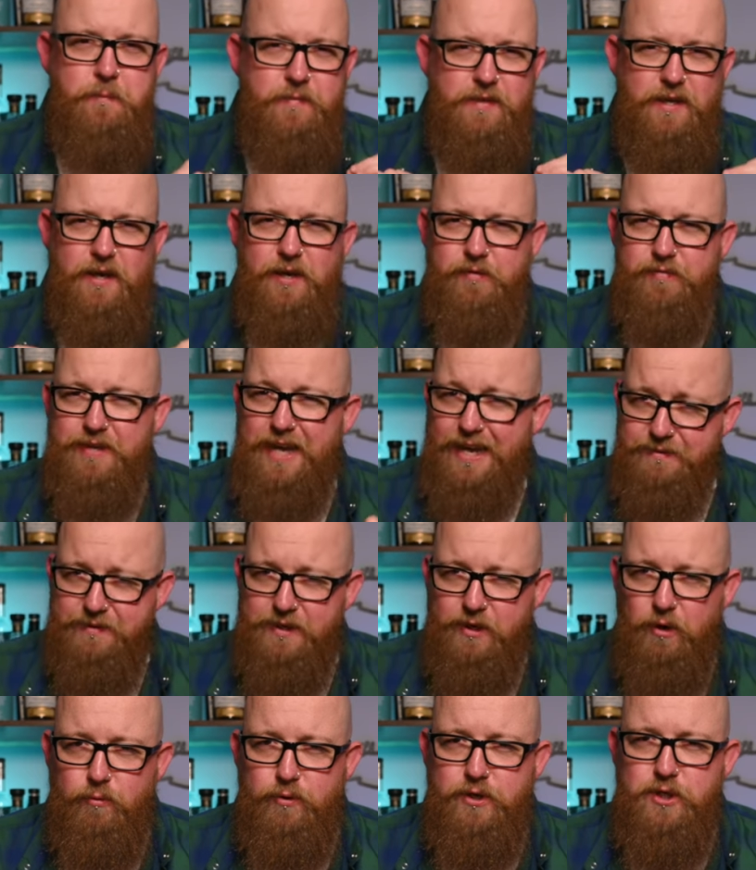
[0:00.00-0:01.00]
Kind of
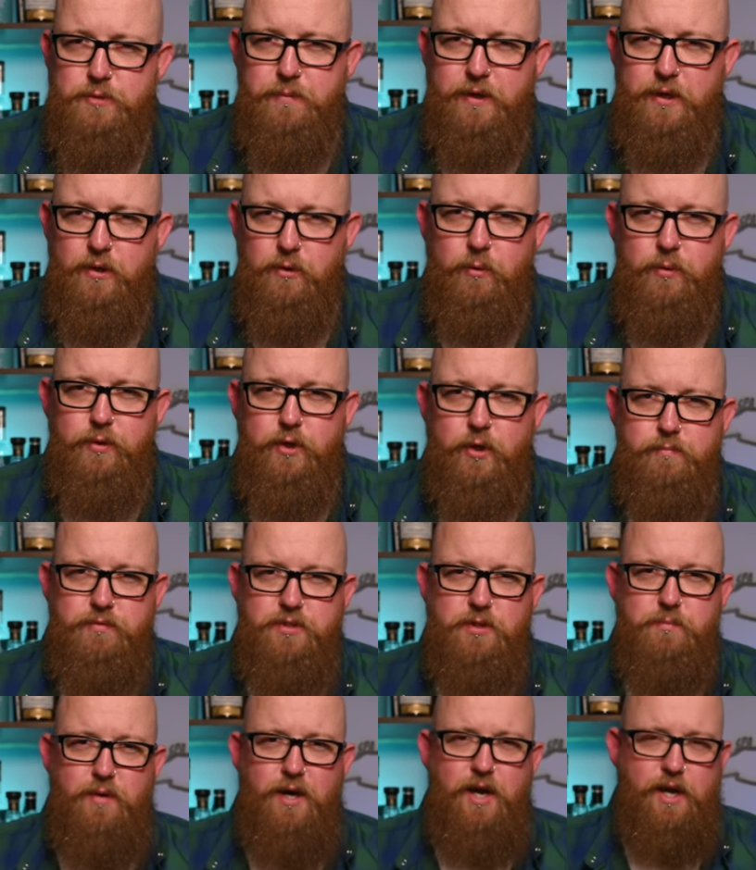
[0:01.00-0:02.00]
candied orange peel comes
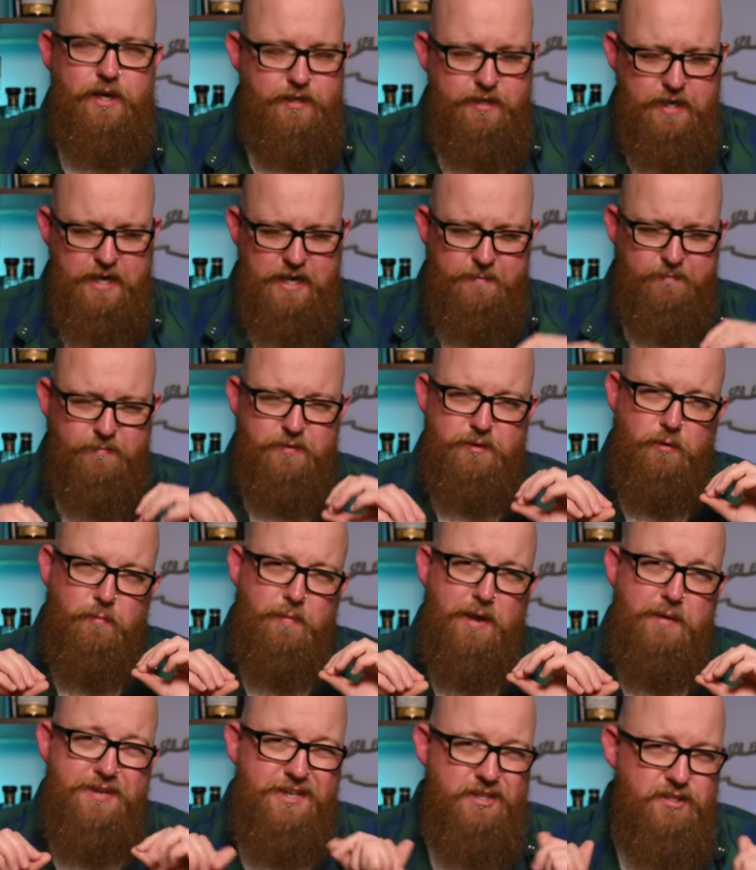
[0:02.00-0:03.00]
to mind. It's not
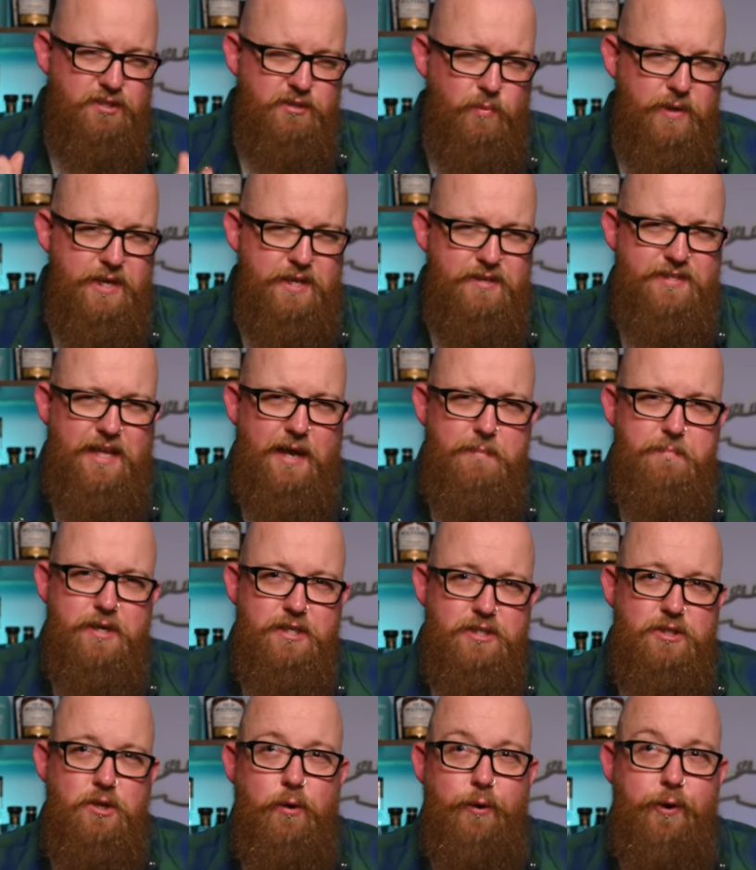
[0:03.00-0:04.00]
maybe as sweet as that, but
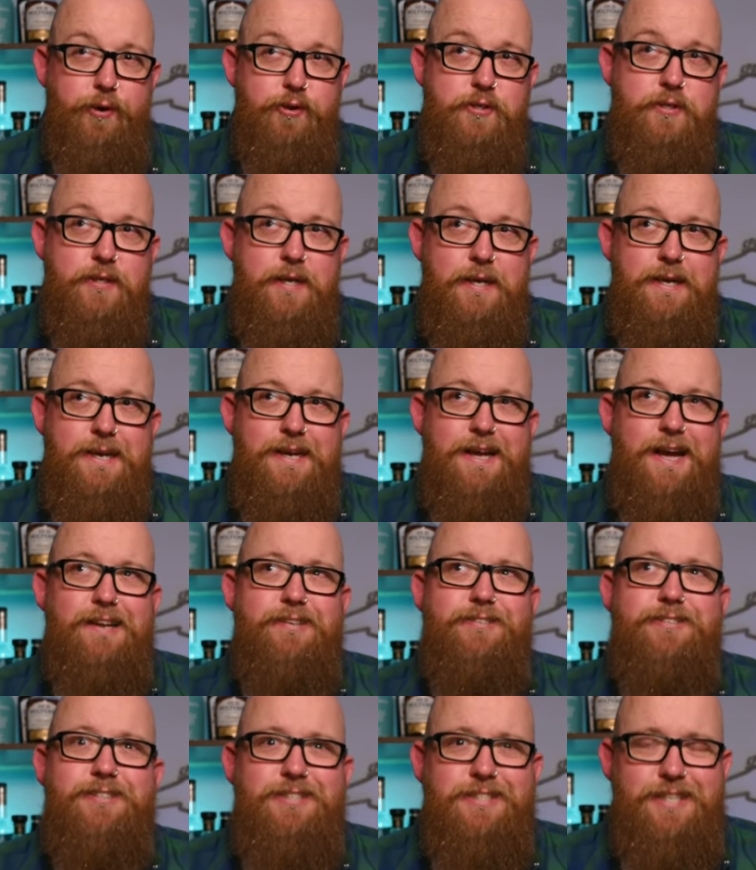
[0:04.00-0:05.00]
it's not as
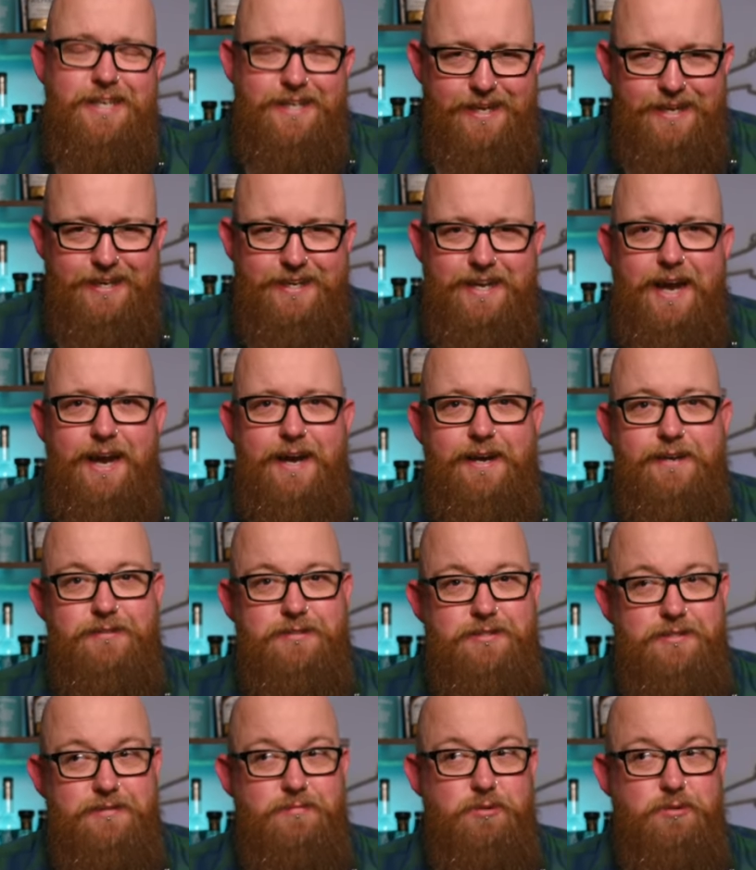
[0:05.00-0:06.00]
acidic as